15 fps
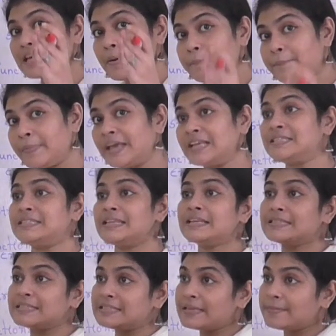a
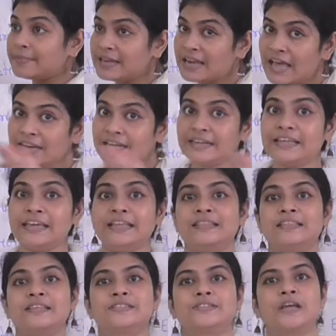basic similarity
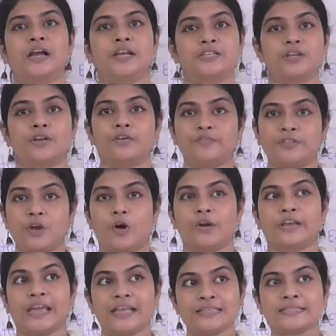in the structure of the
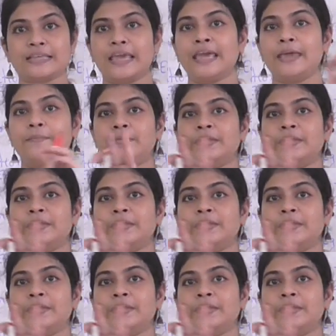organs A,